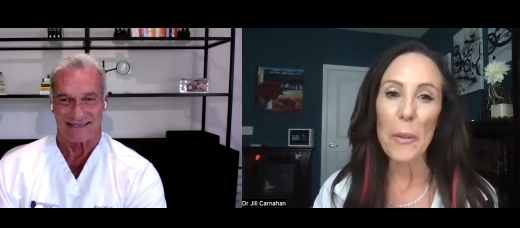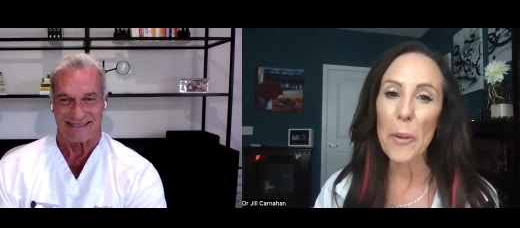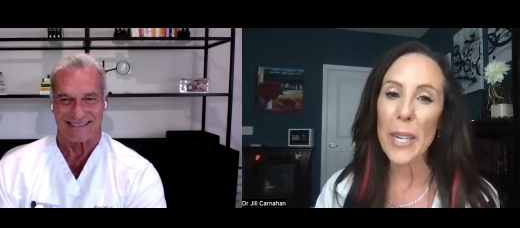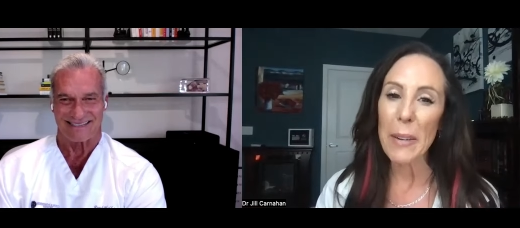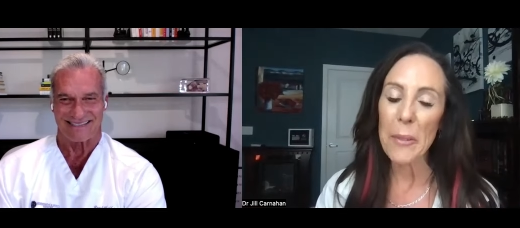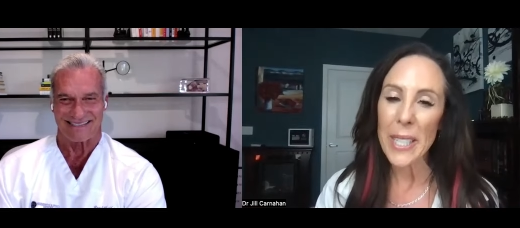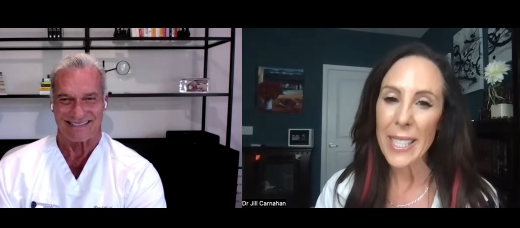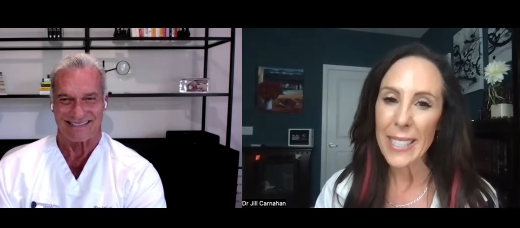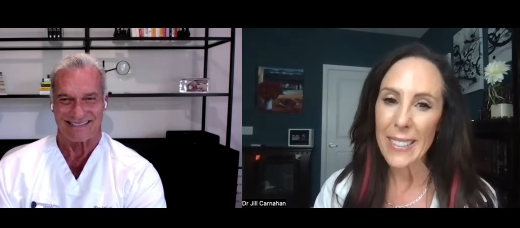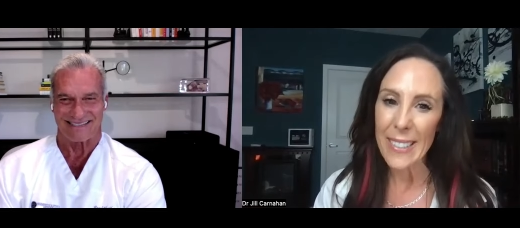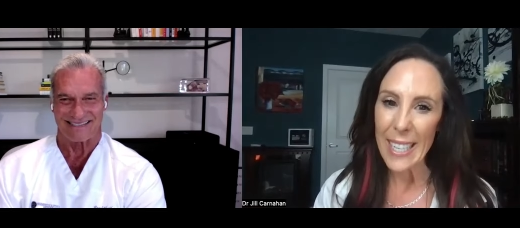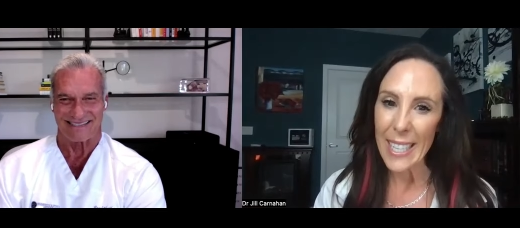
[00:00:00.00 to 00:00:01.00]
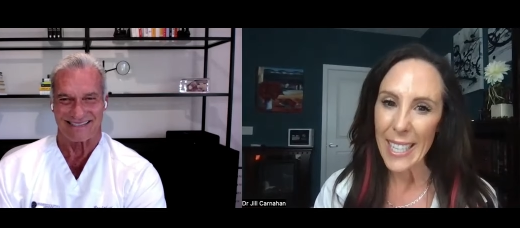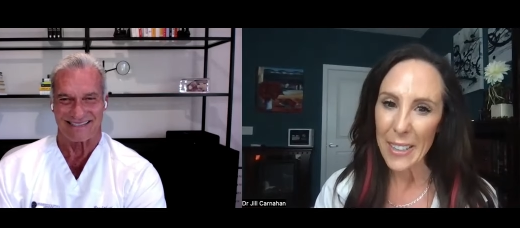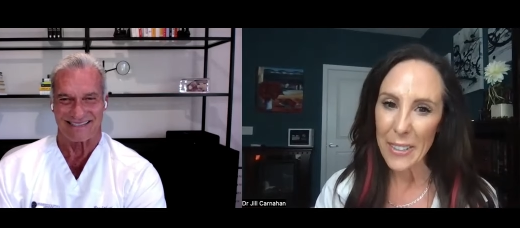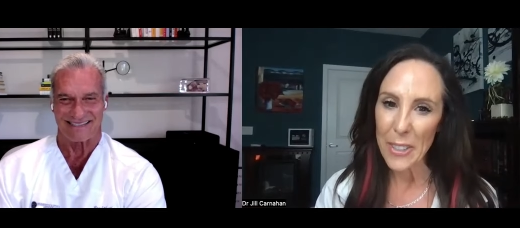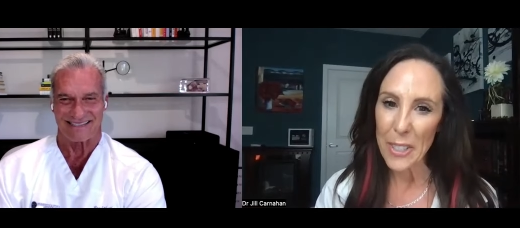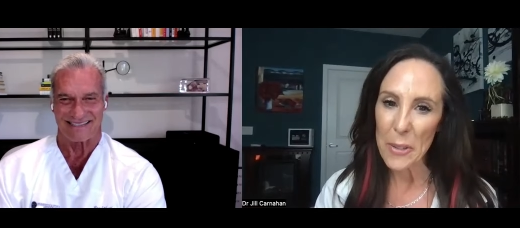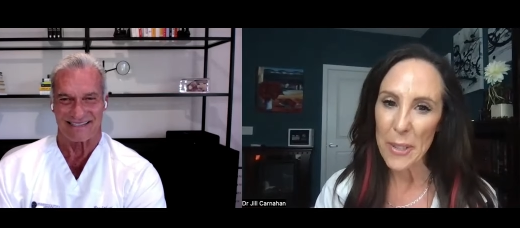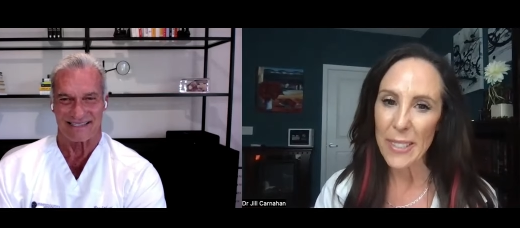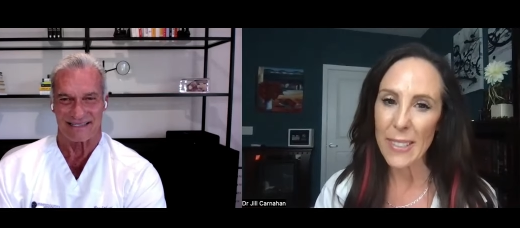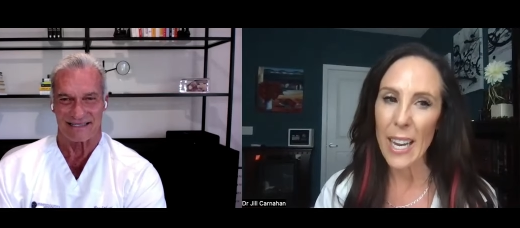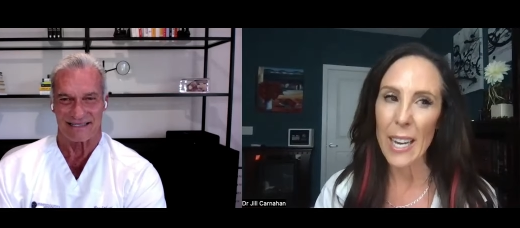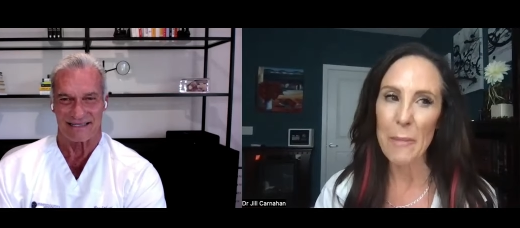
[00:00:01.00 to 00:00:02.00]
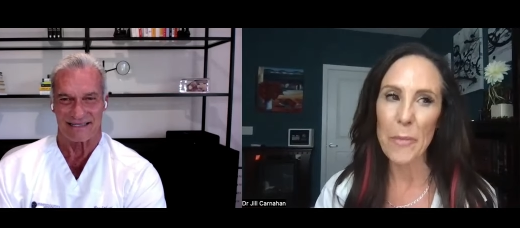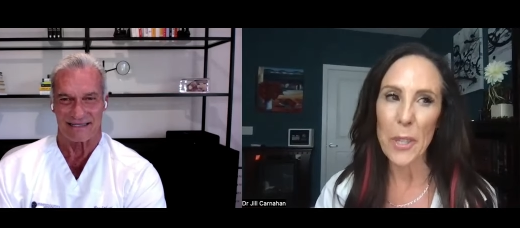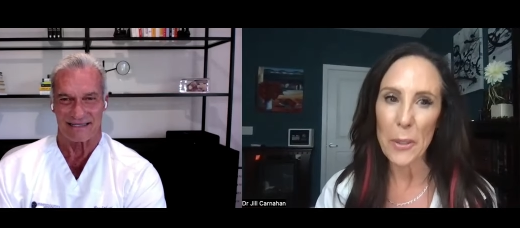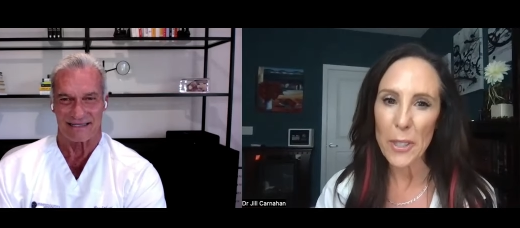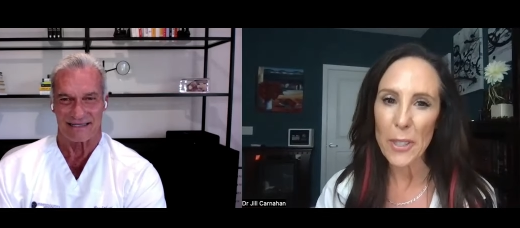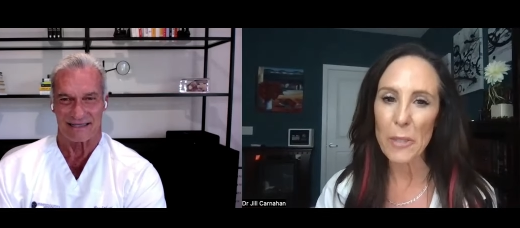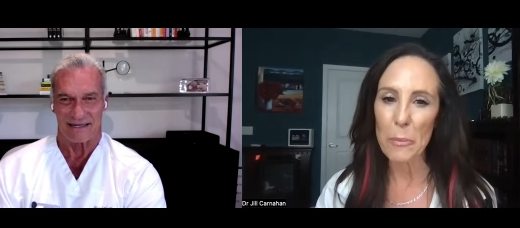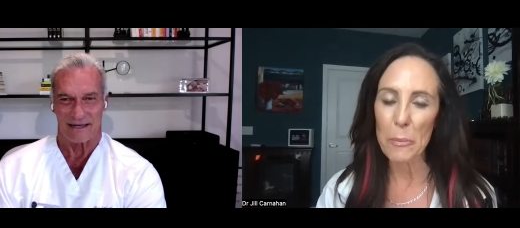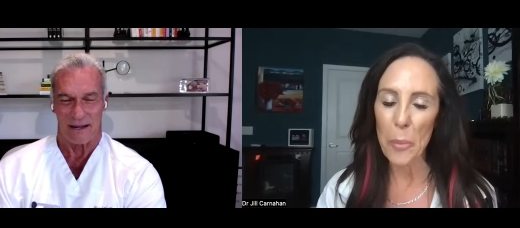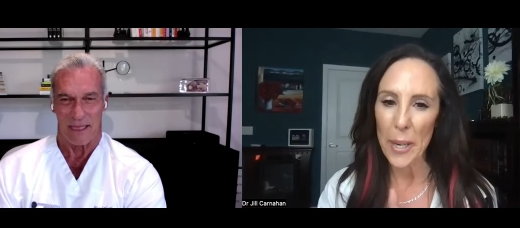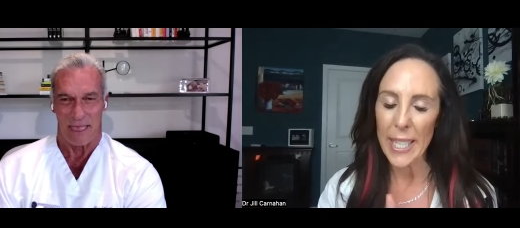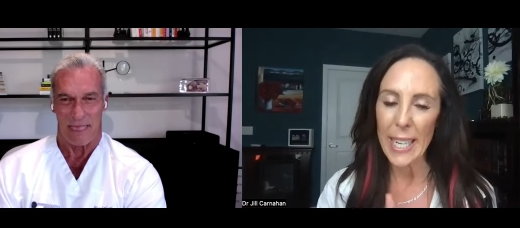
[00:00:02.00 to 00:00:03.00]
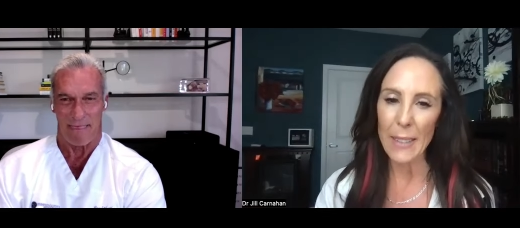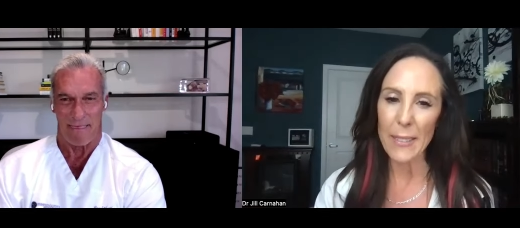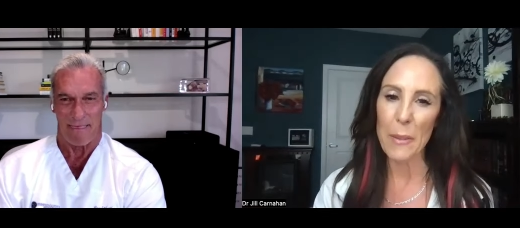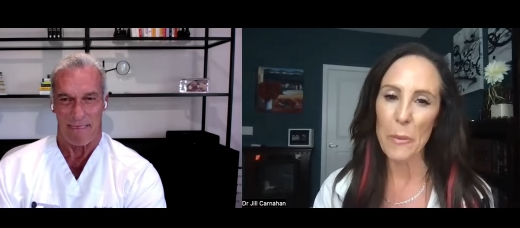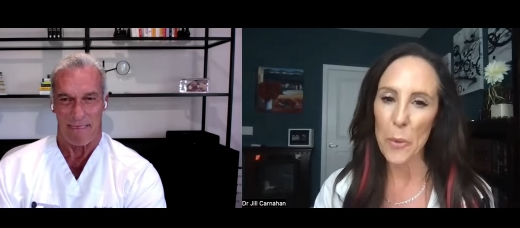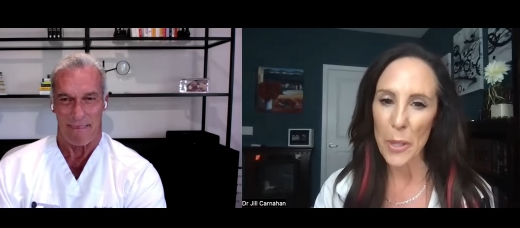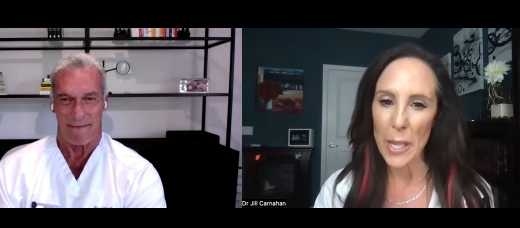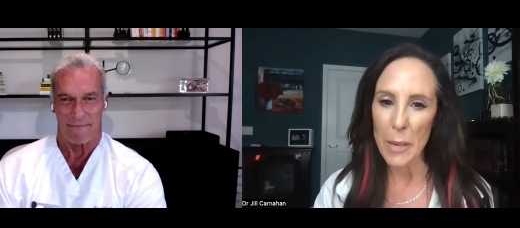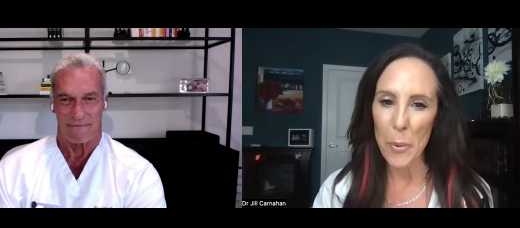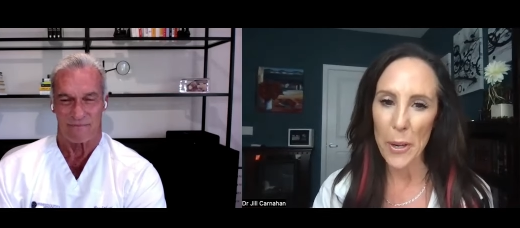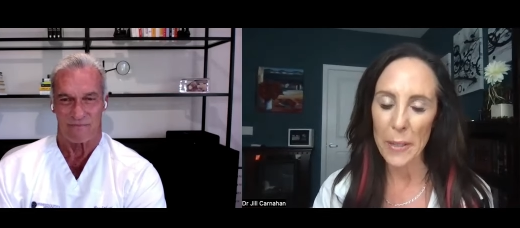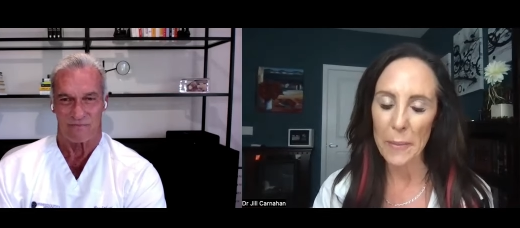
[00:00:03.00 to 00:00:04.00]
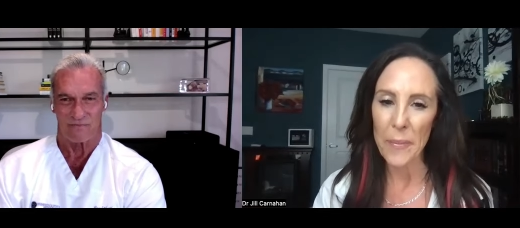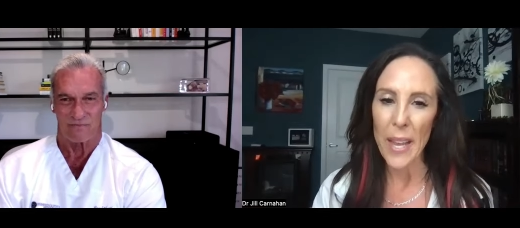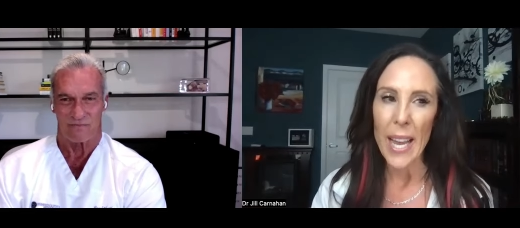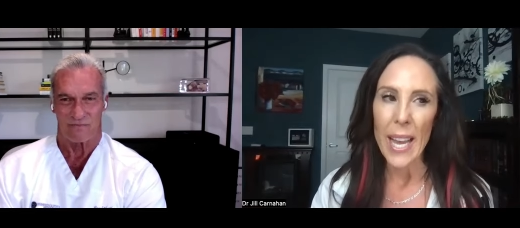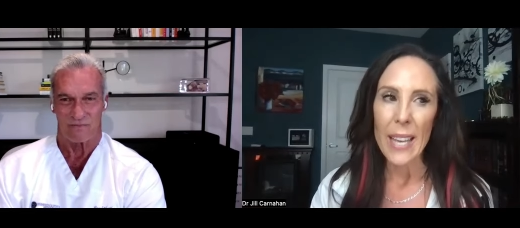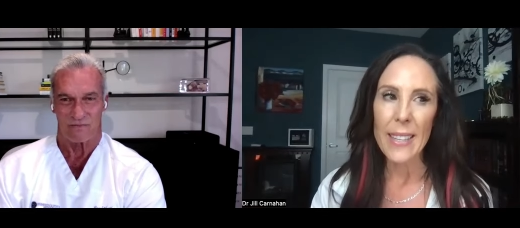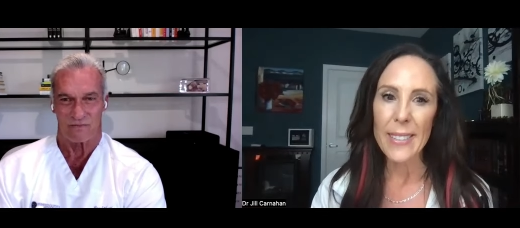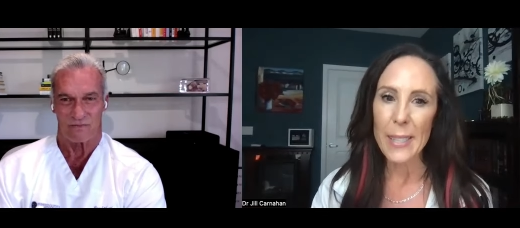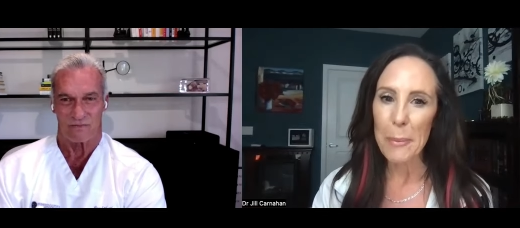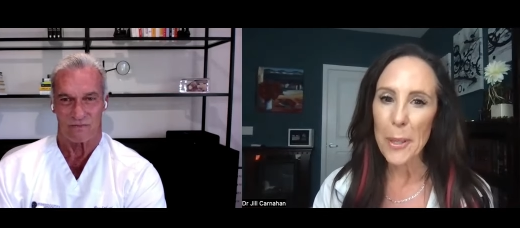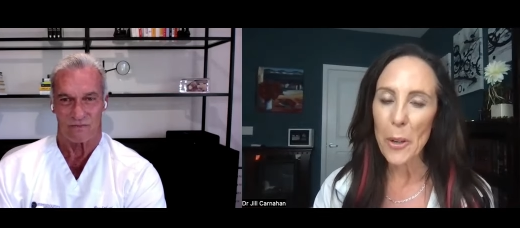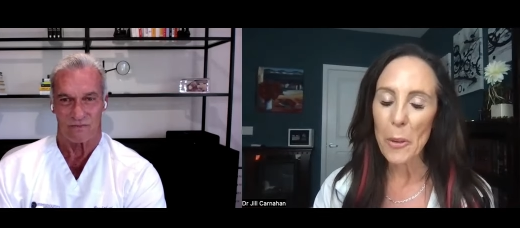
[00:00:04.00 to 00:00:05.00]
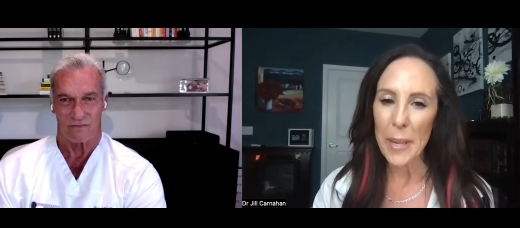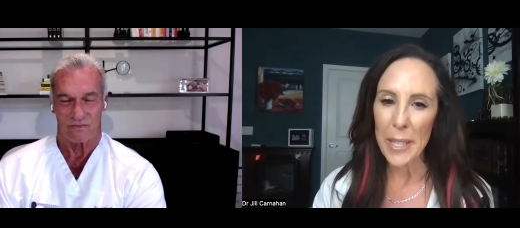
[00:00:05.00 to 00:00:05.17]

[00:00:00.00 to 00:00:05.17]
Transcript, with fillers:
Speaker 1: But what I wanted to say here too is um, you just pointed out something really important. The typical